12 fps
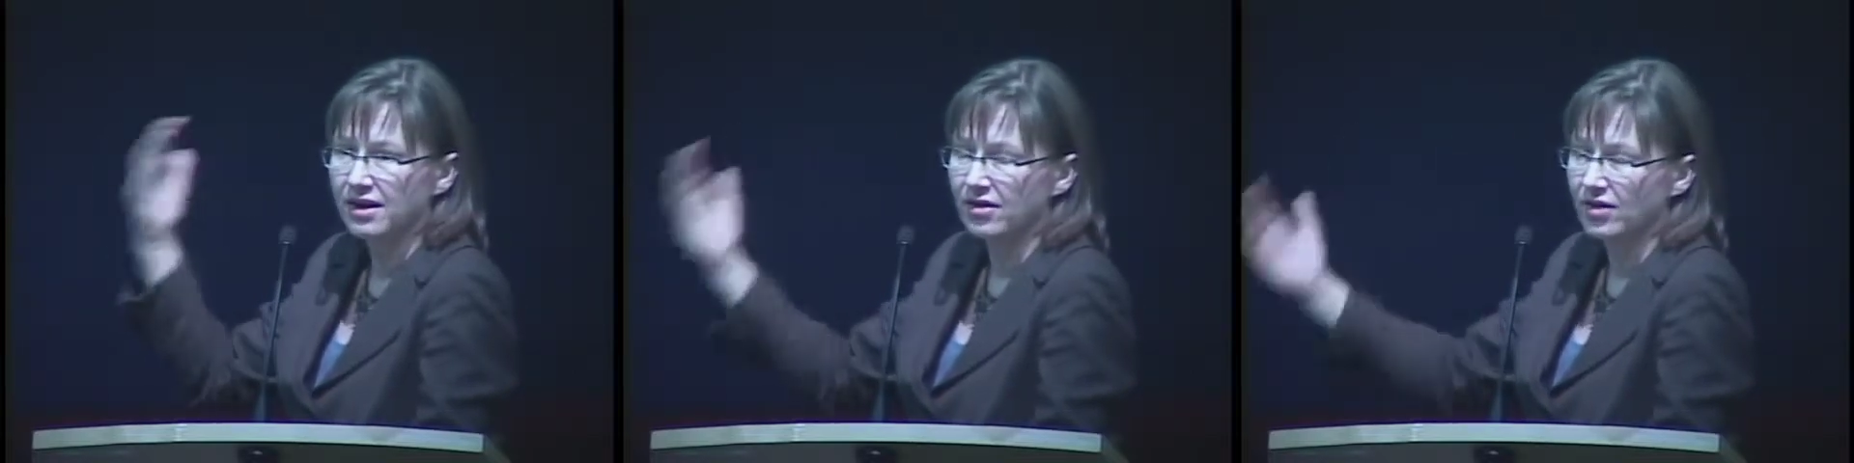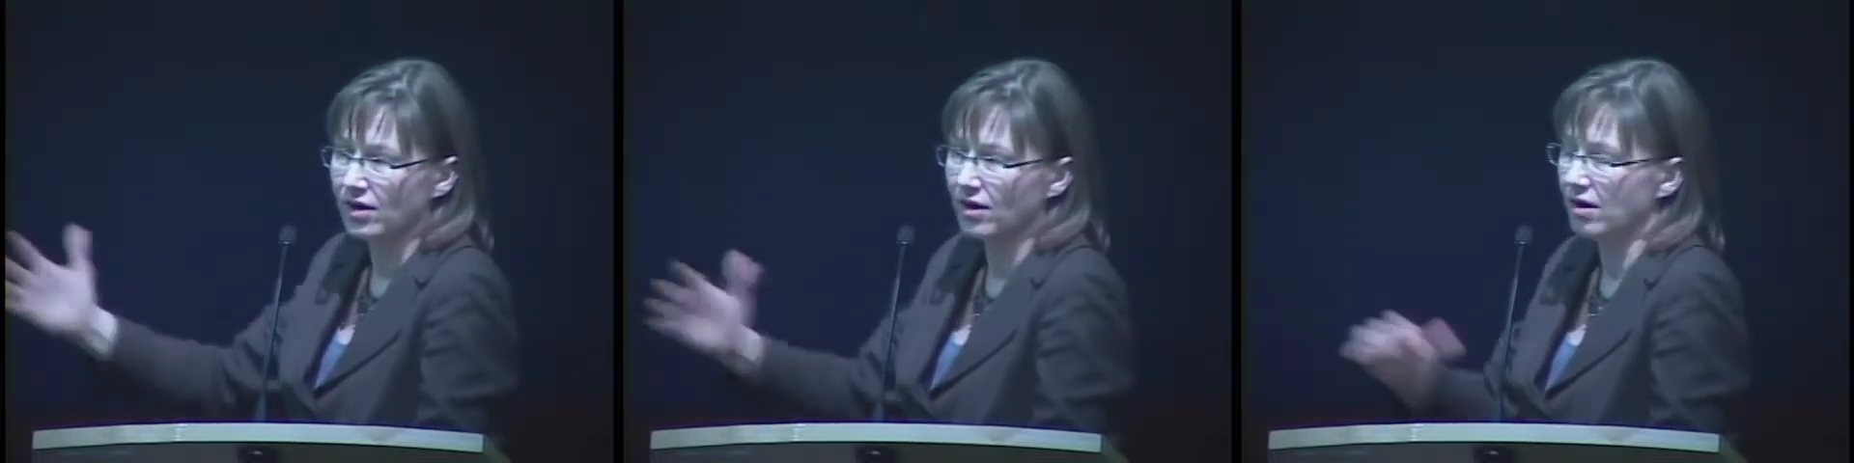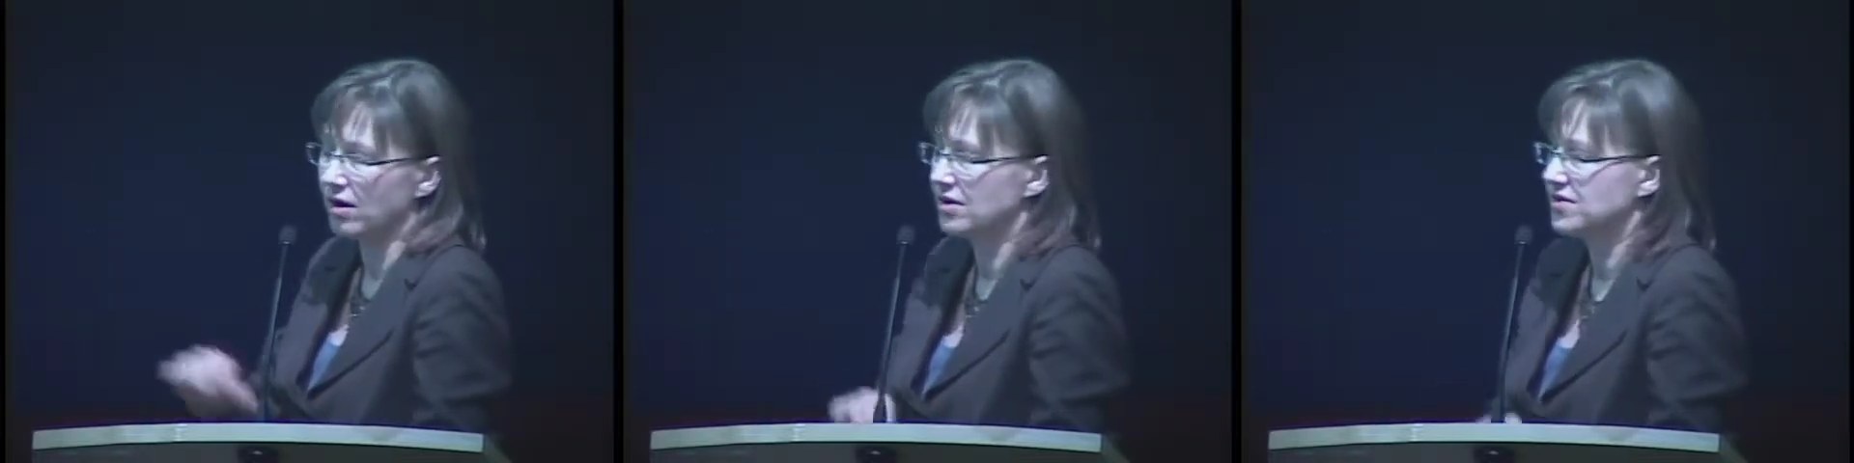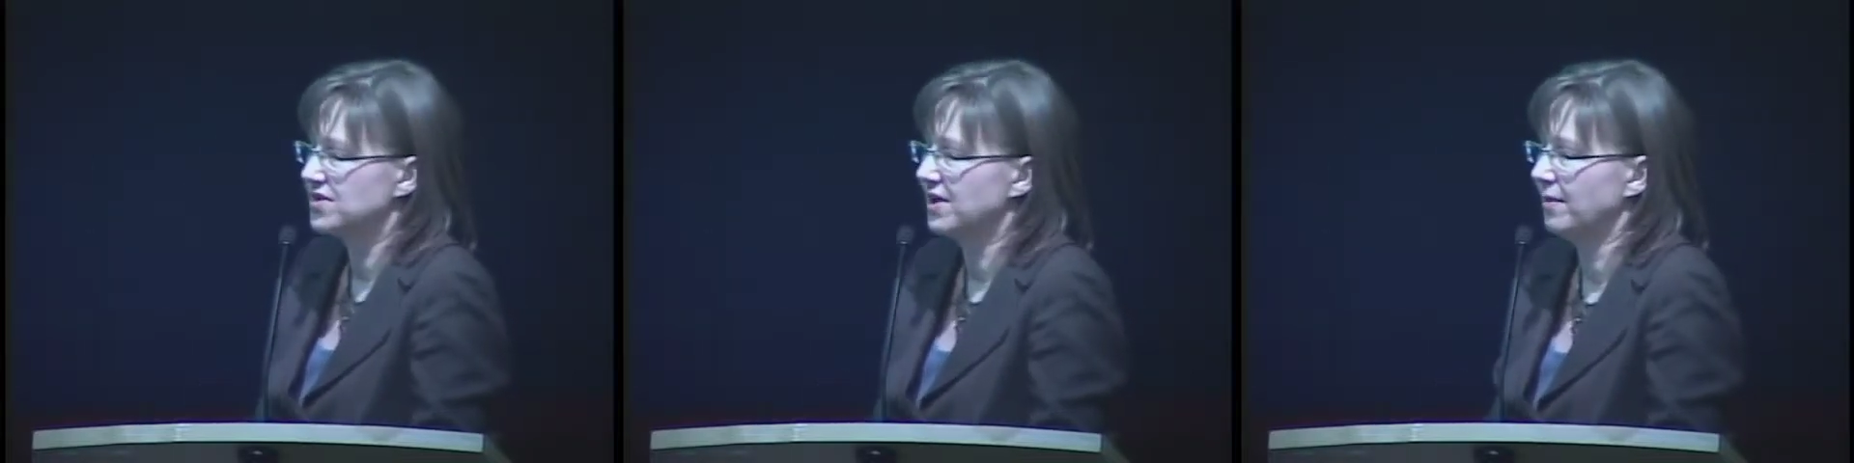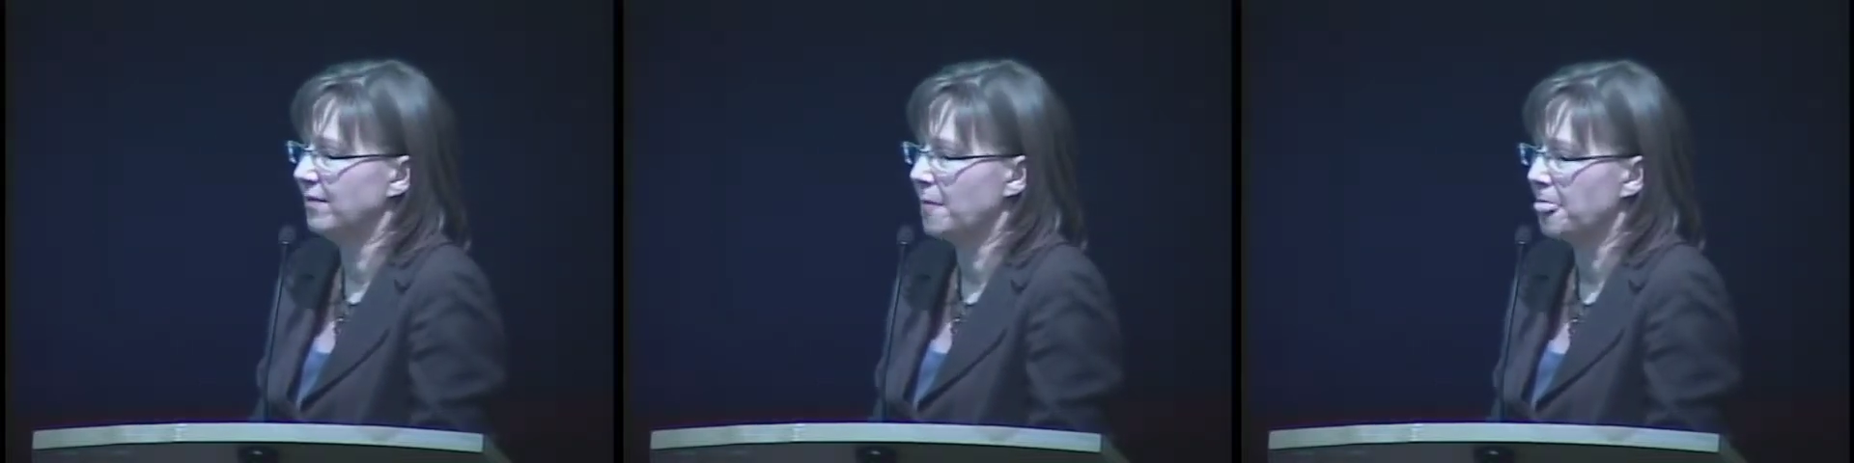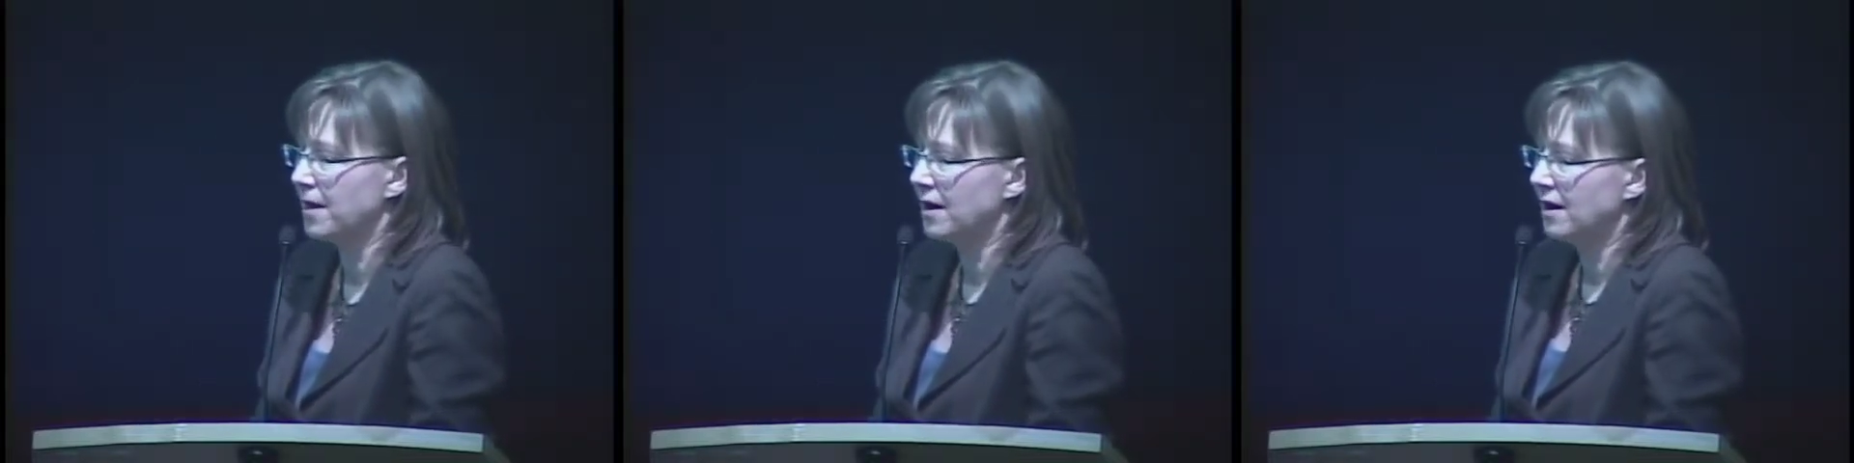There are some
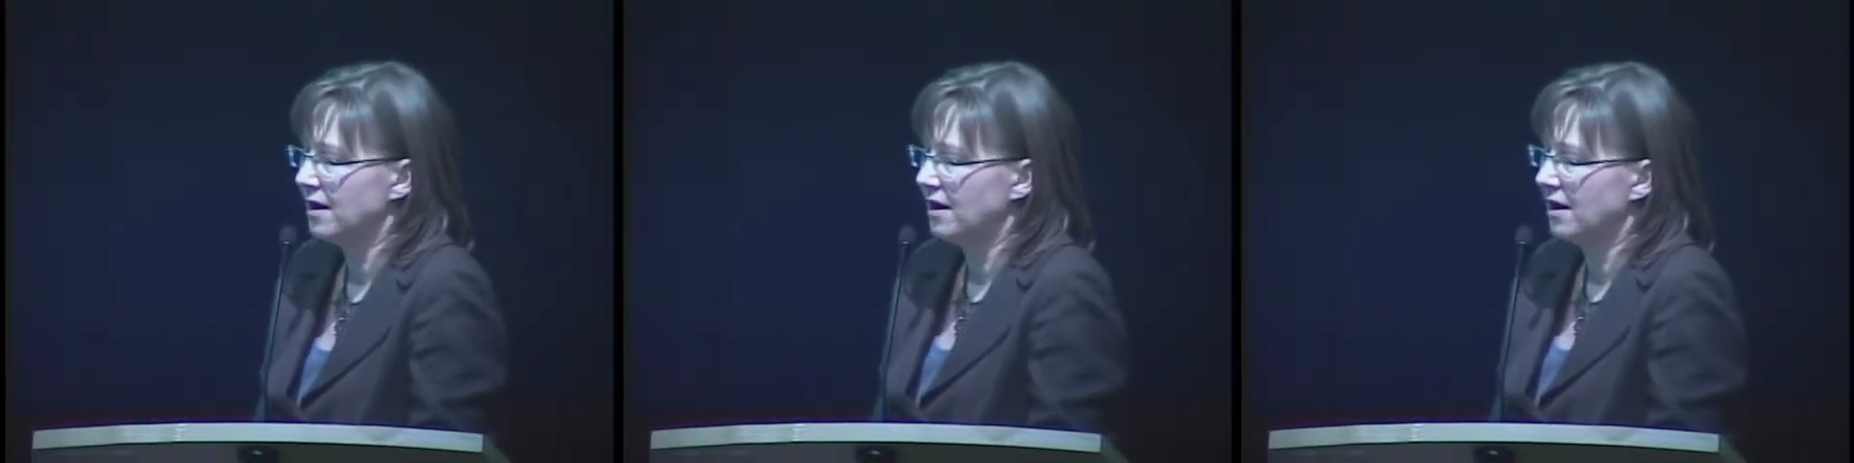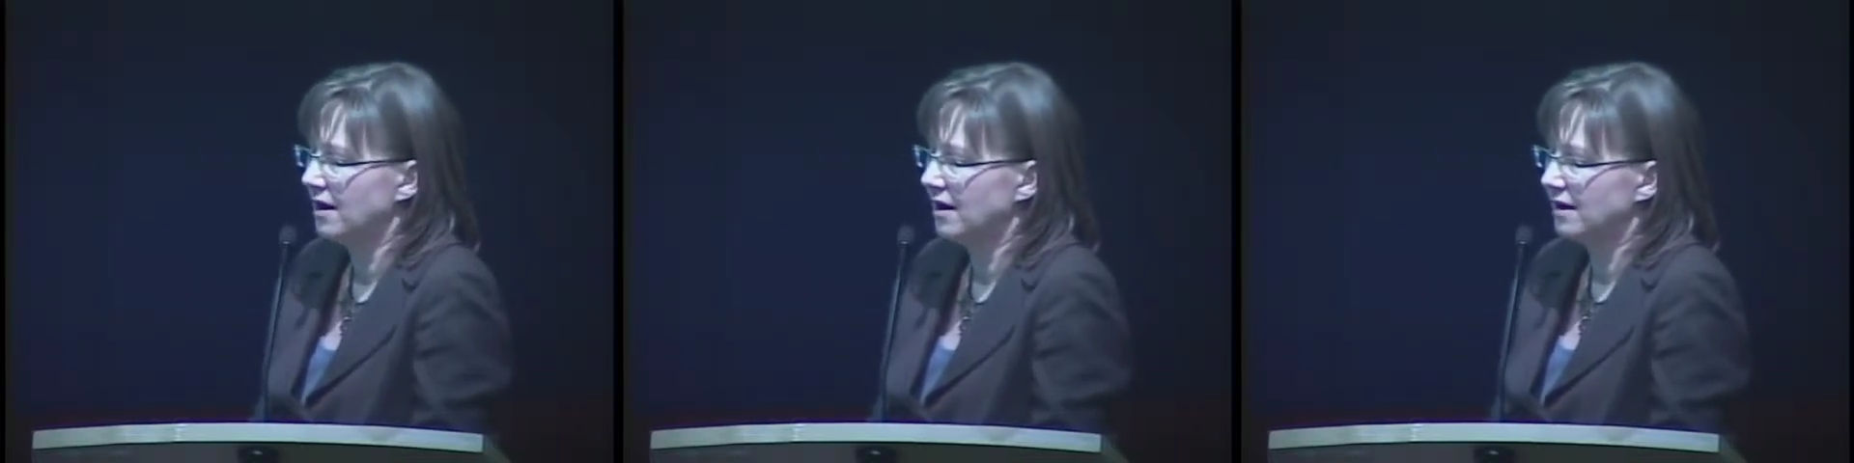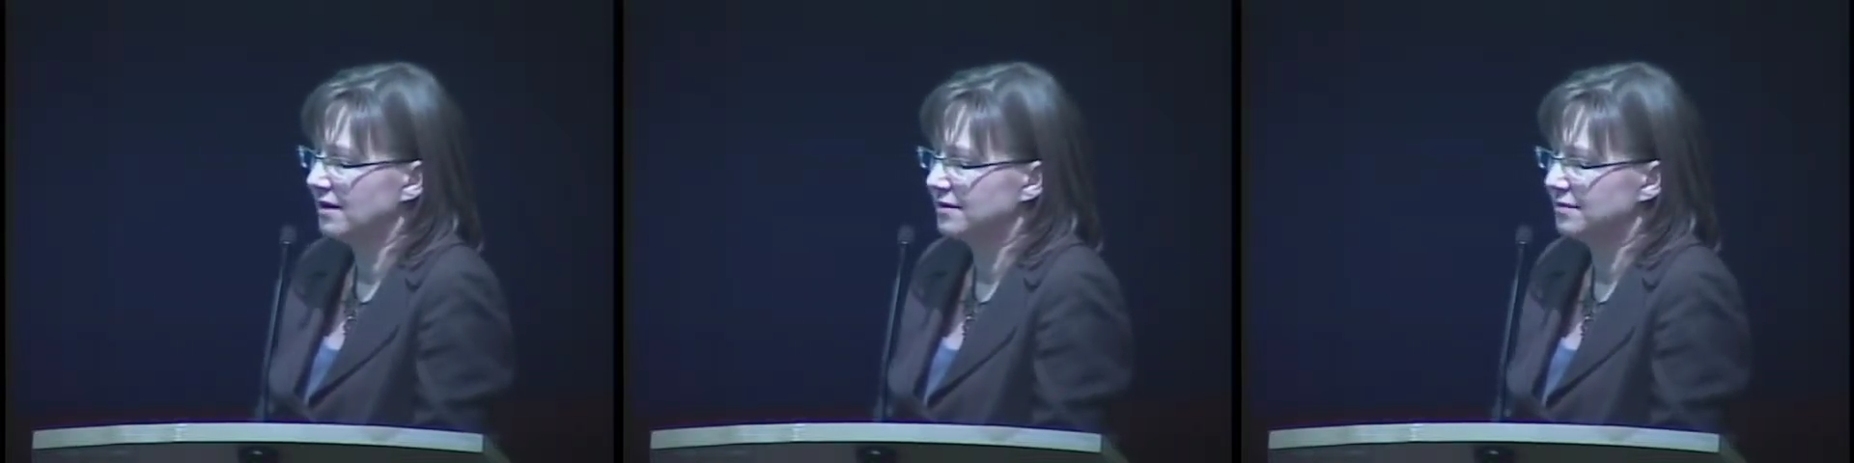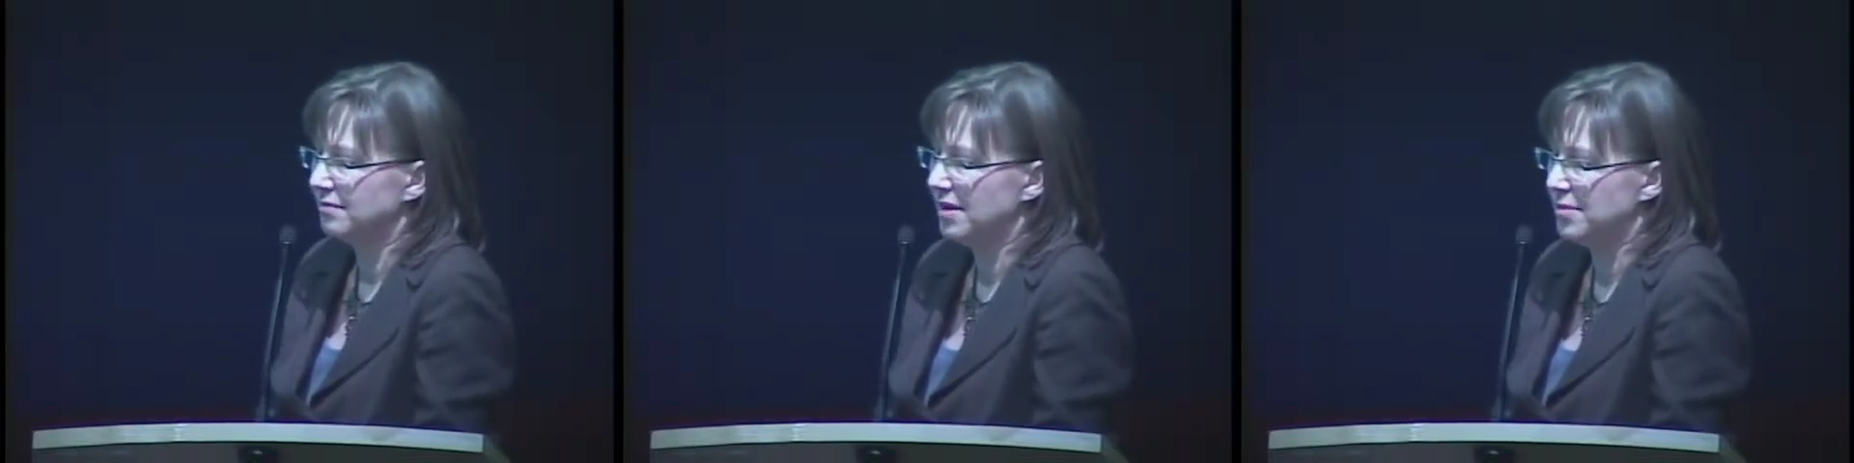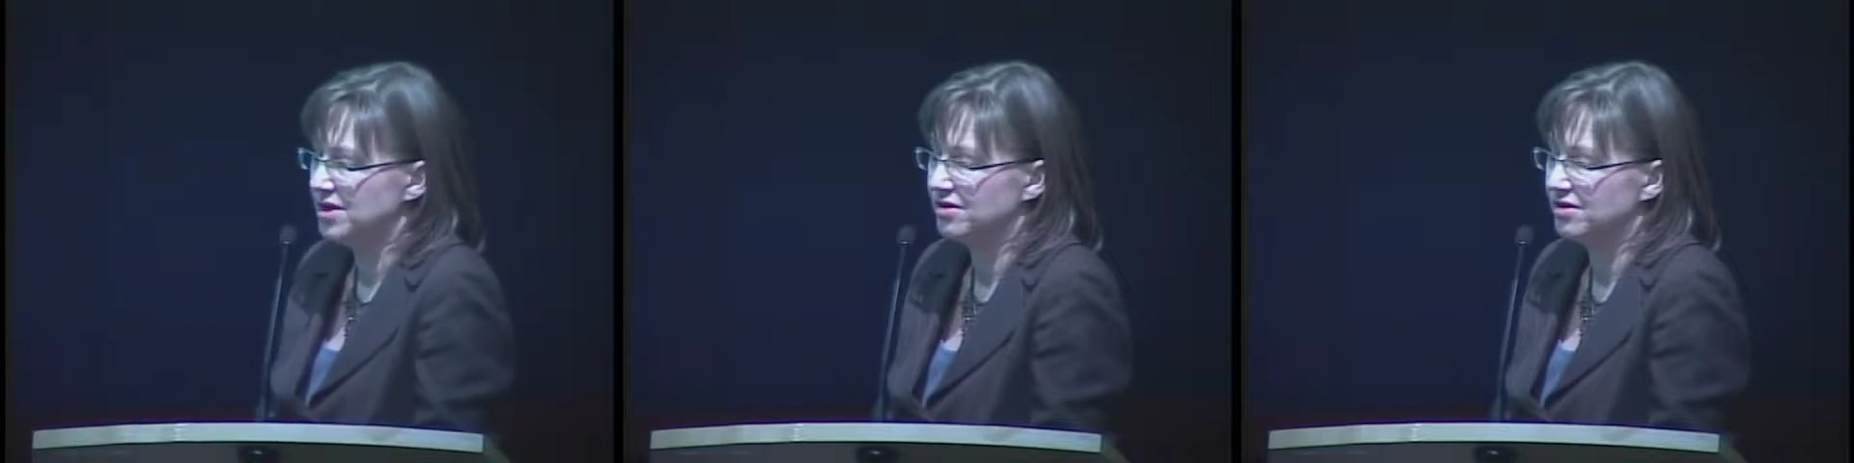maybe